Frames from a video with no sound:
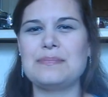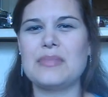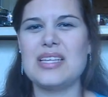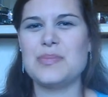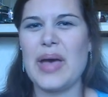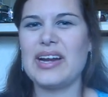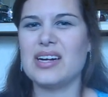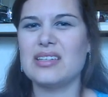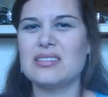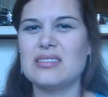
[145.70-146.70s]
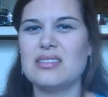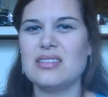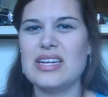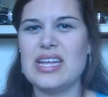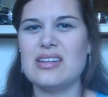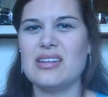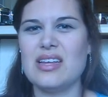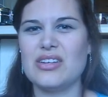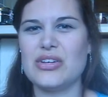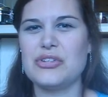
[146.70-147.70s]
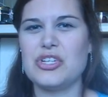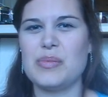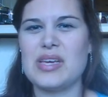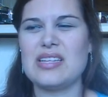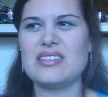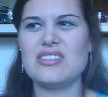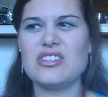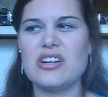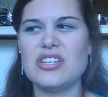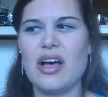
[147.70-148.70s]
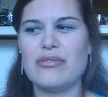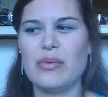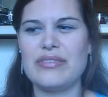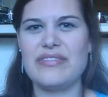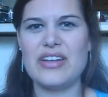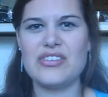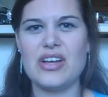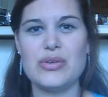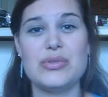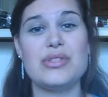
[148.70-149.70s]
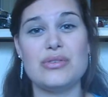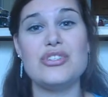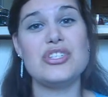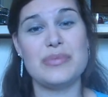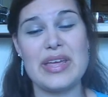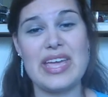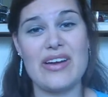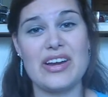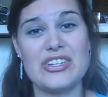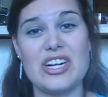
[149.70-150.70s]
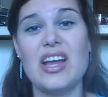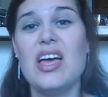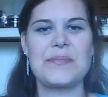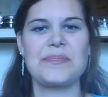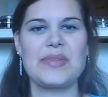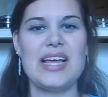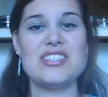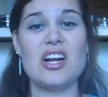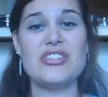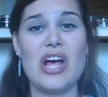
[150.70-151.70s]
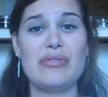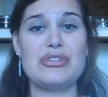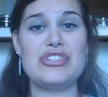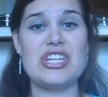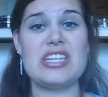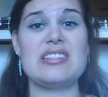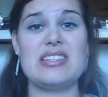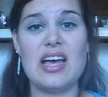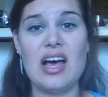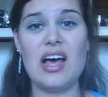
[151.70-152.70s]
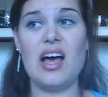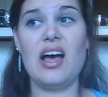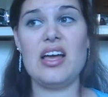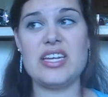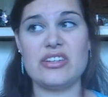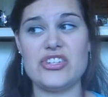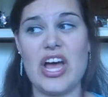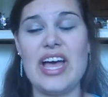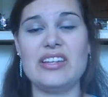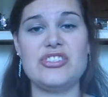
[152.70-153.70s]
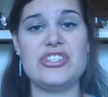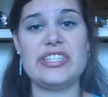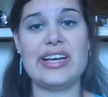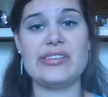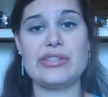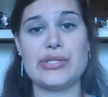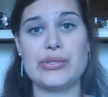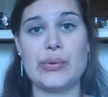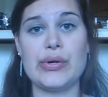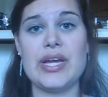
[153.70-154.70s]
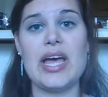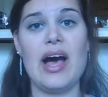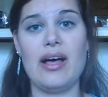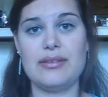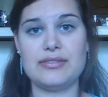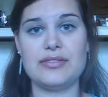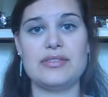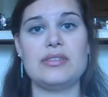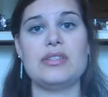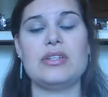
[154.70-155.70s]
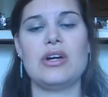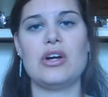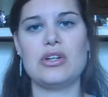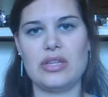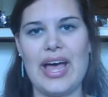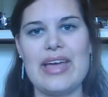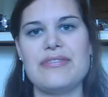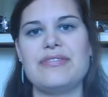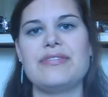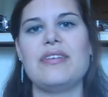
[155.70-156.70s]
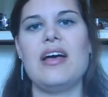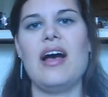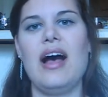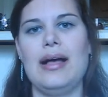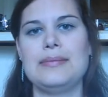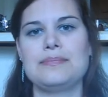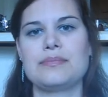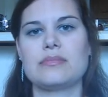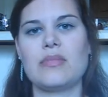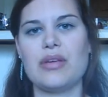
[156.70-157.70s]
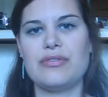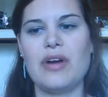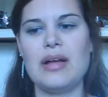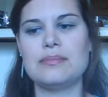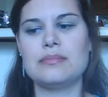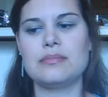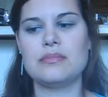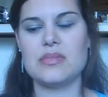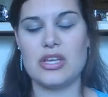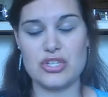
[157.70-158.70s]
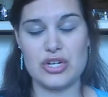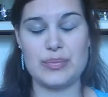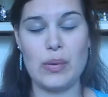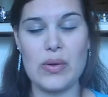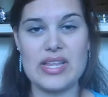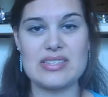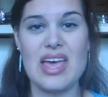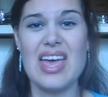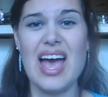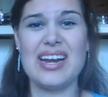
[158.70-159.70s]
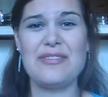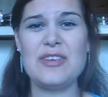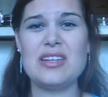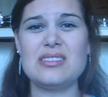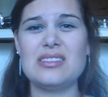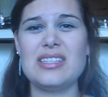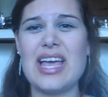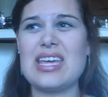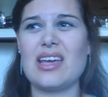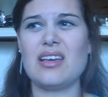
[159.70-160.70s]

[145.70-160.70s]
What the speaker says: is better in Kushiel because it starts off when Phaedra, she's the main character, it starts off when she's a young child and she tells the story of her life from a certain point. And I feel like